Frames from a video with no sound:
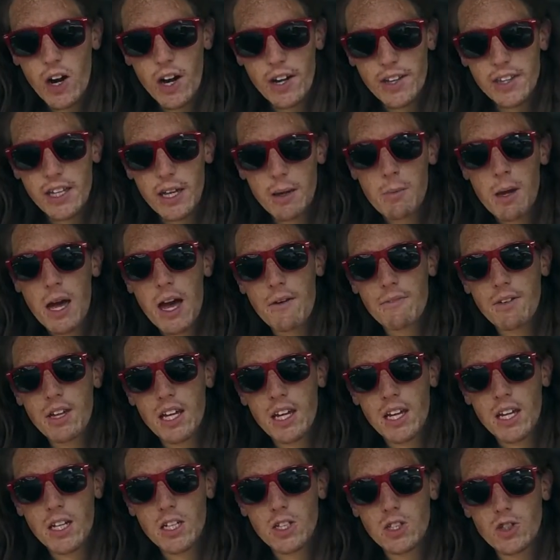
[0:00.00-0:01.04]
I think I'm having a
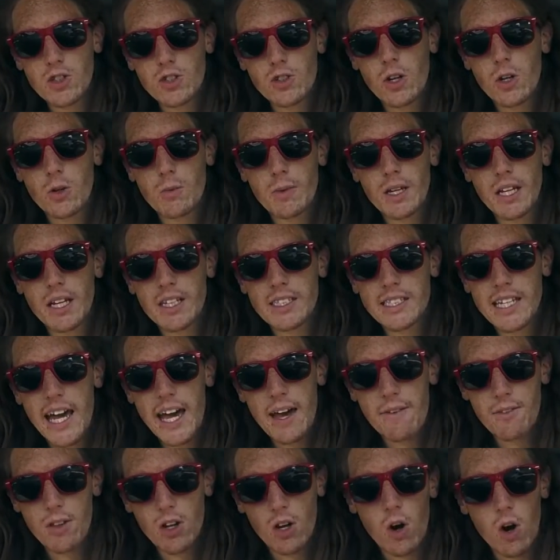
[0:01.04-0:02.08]
heat stroke because I
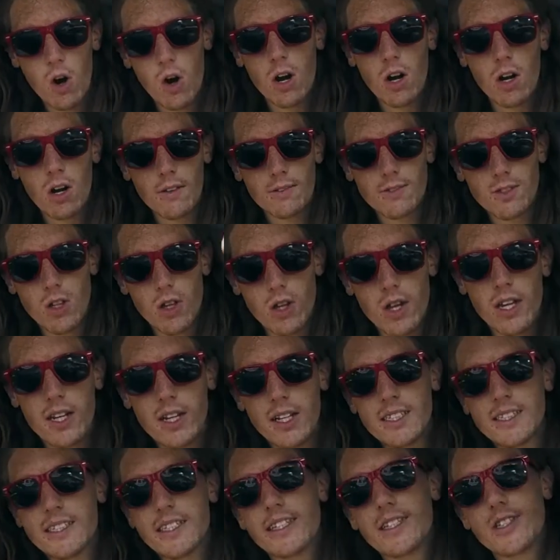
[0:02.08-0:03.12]
have the car off so that it
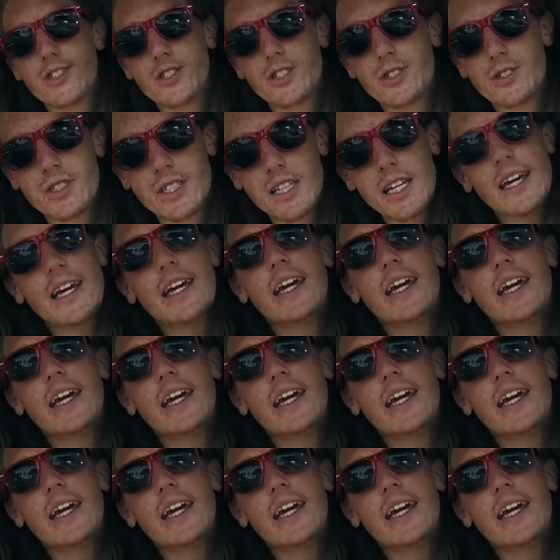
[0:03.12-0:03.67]
doesn't introduce